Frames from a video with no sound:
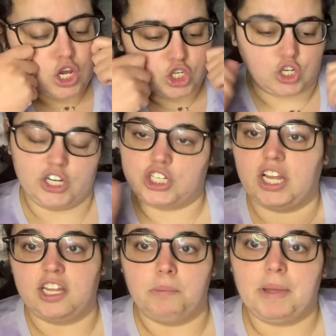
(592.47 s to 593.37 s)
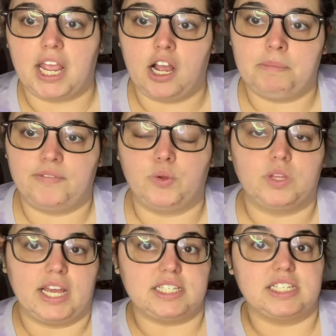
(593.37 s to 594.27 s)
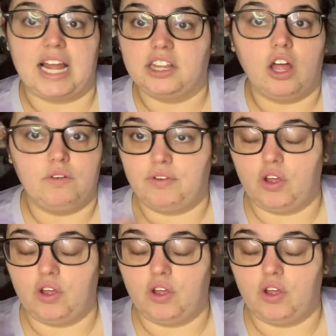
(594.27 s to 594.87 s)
So I just ended up picking up a few things because I love